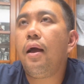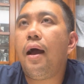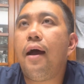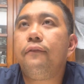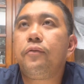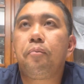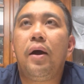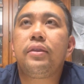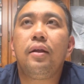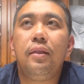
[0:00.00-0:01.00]
I've
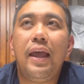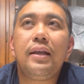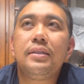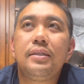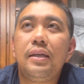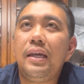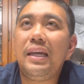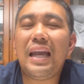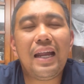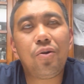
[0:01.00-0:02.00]
bought the
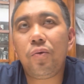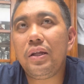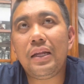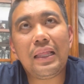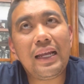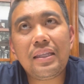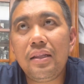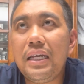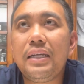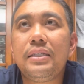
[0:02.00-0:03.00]
Legacy. I didn't really like the
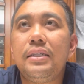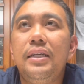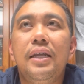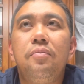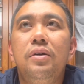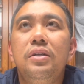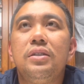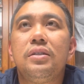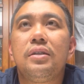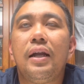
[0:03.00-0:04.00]
Legacy that
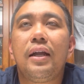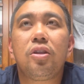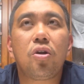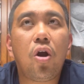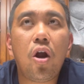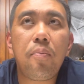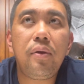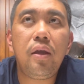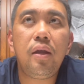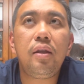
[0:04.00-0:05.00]
much. I got the
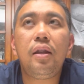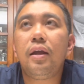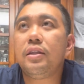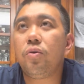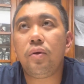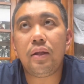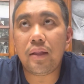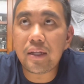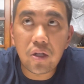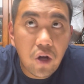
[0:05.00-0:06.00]
Carbon. Didn't really
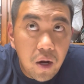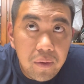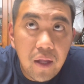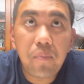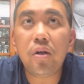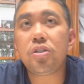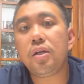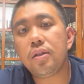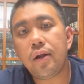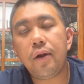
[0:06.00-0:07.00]
like the Carbon that much
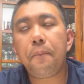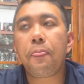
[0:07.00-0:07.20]
either.